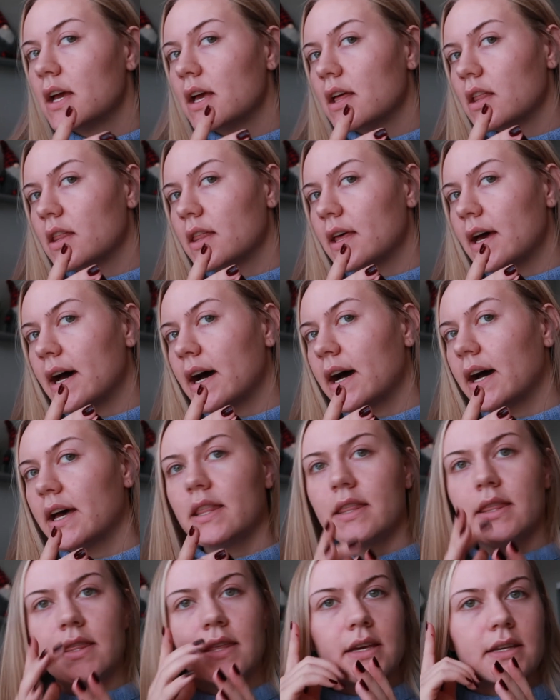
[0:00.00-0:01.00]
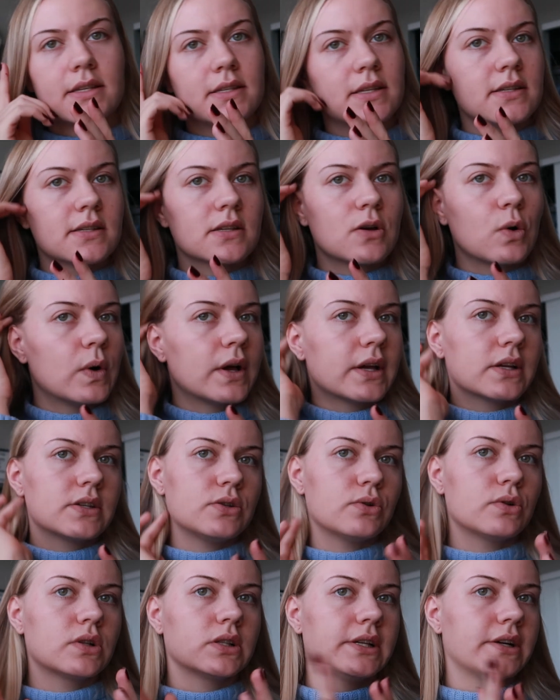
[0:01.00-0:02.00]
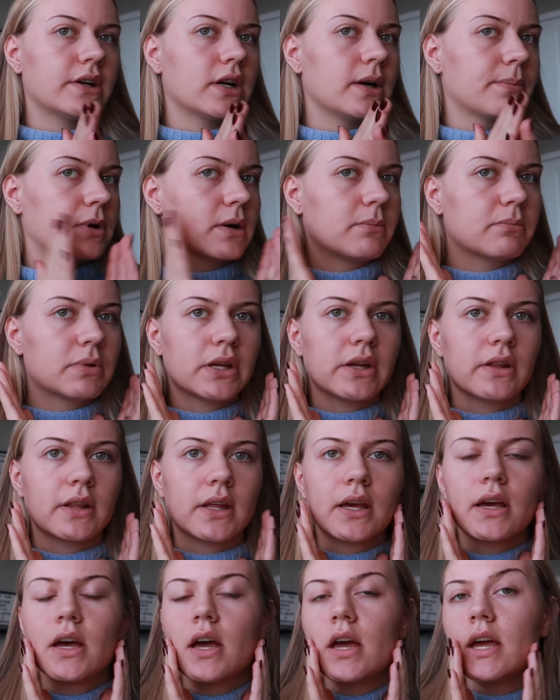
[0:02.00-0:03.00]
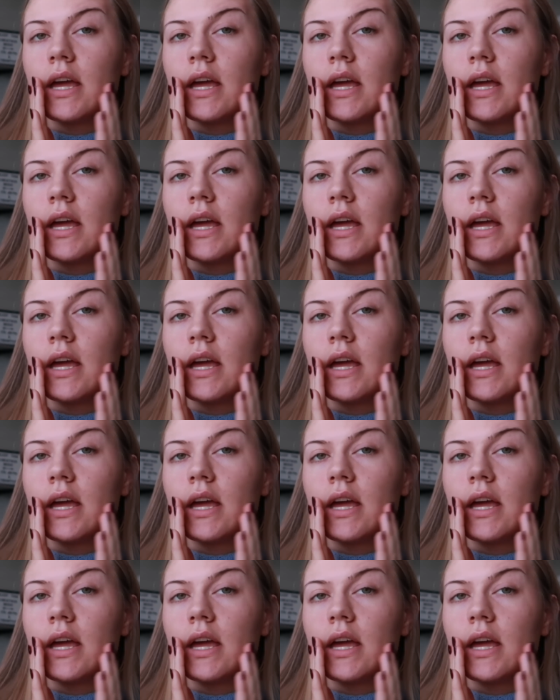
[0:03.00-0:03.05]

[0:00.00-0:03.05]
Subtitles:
that this is going to clear up completely.